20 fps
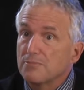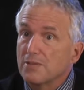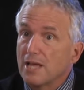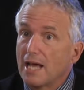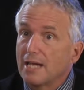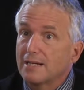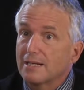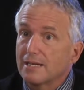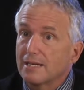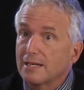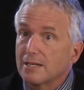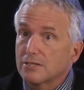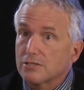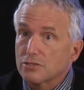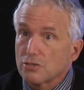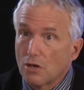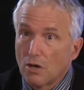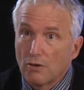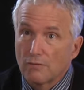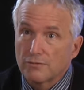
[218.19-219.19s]
that
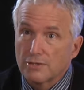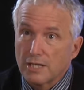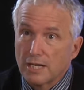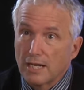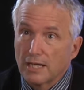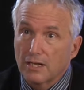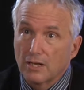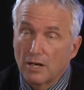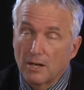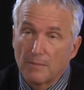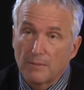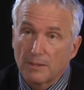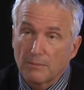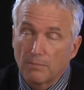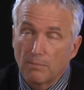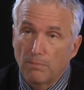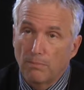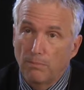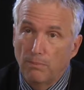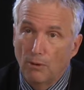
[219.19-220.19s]
solves an economic
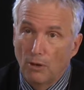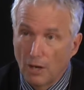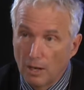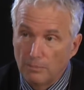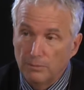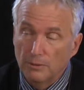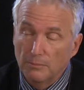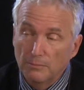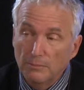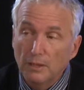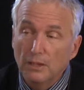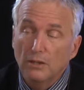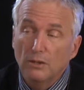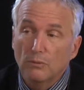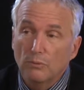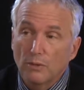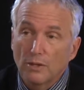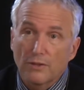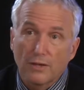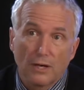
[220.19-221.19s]
problem
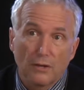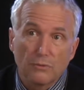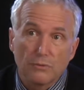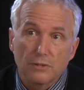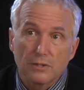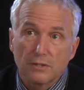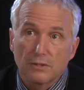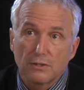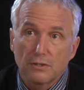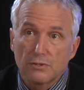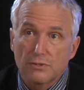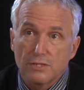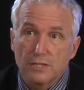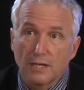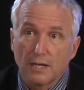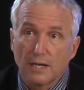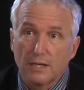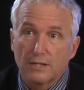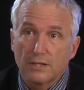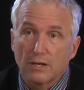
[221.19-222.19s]
without
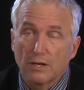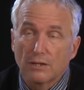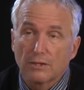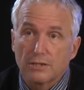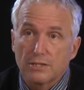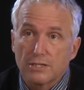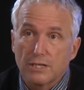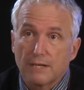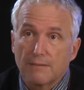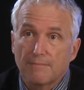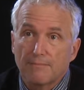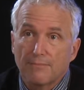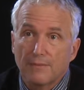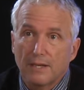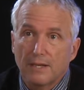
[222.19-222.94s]
using ideology.